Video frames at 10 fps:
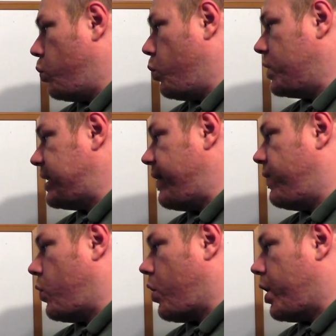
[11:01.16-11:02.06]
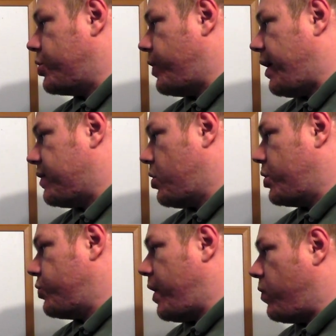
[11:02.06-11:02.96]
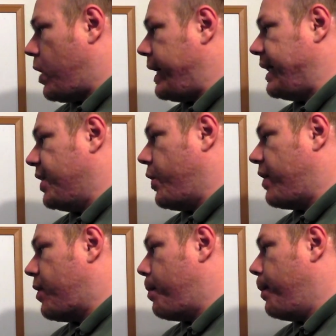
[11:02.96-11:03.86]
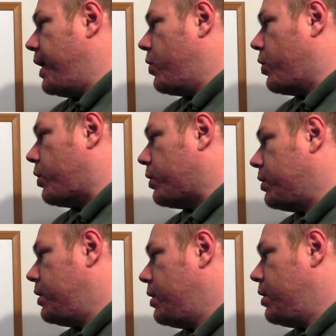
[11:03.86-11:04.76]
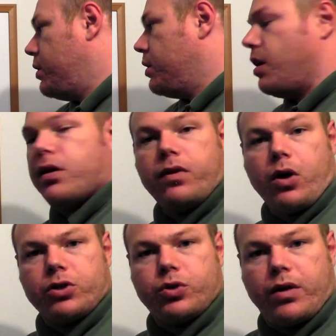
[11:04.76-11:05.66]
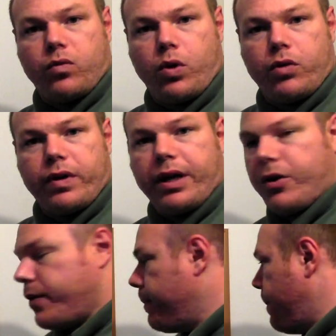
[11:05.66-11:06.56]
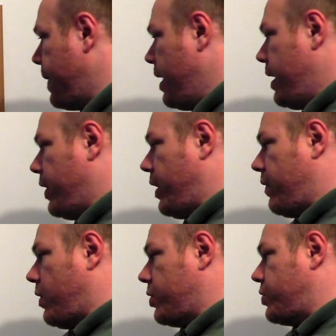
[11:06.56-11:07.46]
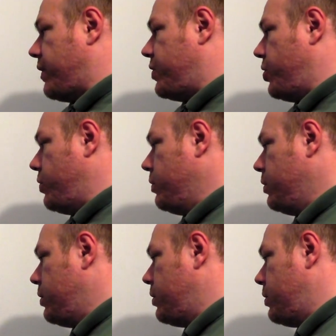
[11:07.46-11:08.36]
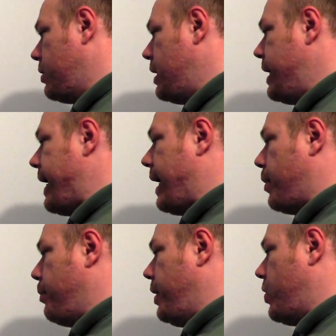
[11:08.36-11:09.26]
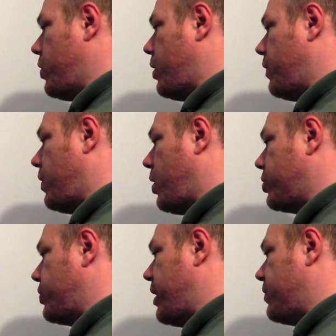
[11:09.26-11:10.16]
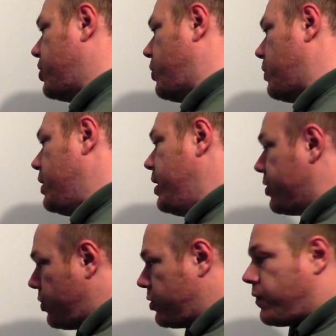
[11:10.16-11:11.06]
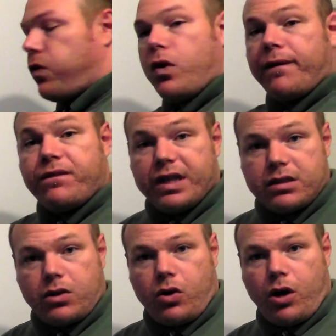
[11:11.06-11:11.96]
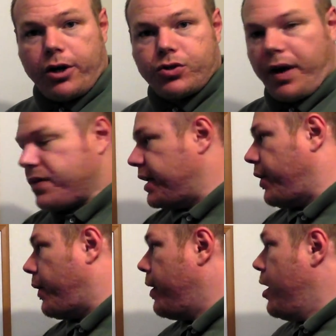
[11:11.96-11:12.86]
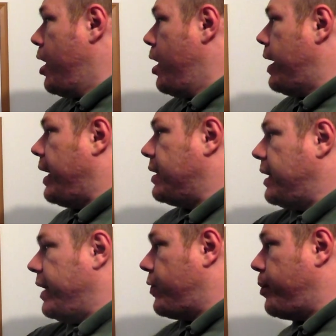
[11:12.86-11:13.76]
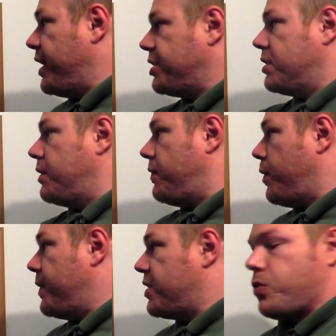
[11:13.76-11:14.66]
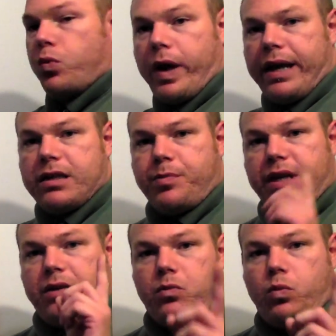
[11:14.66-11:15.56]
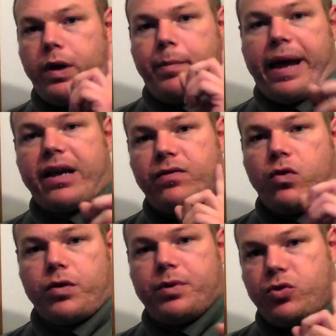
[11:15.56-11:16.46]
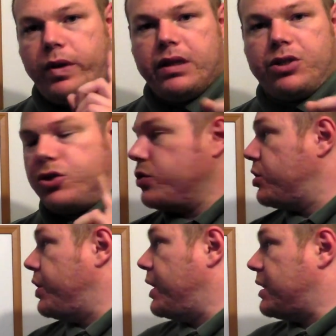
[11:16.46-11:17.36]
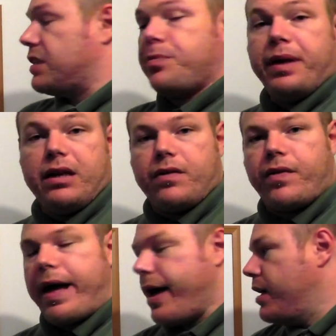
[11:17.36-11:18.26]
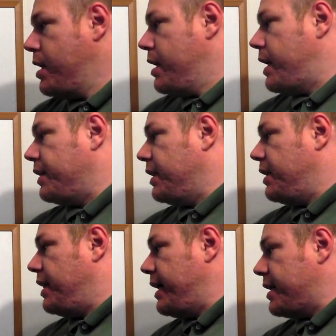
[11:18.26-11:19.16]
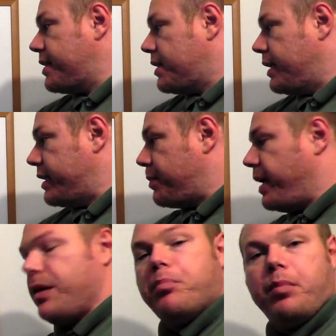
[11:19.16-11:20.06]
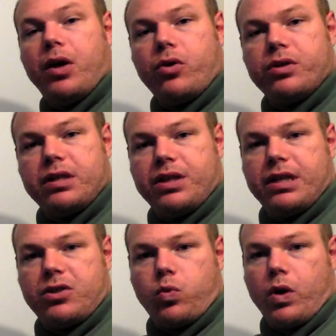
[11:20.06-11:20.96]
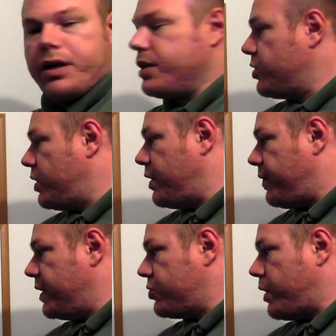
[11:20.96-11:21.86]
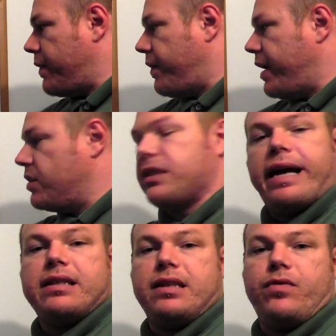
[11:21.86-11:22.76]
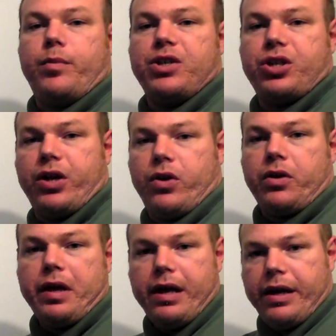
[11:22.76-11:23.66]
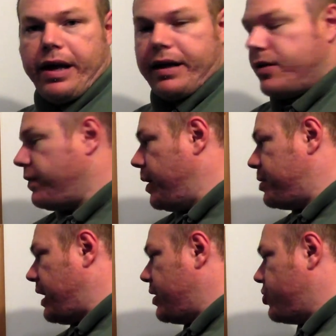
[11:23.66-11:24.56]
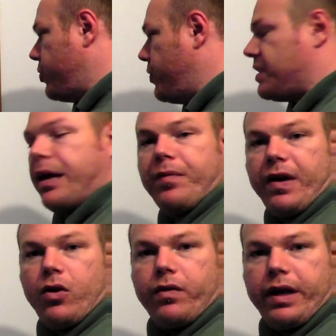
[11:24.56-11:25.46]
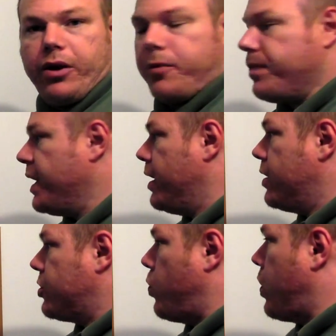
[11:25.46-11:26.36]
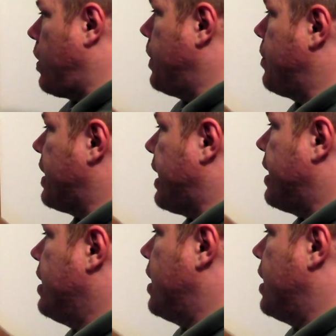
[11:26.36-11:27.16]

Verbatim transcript: we'll say four hard drives, hard drive one, and then you have a mirror of hard drive one over here, and you have hard drive two, and a mirror of hard drive two. So there's four physical hard drives here, and the information from this RAID is being written back and forth between the two, so you get the speed of that. And then this is being mirrored to this one, so that if this drive fails, it has the information here, and the flip side is true, same thing over here. So what do I mean by that?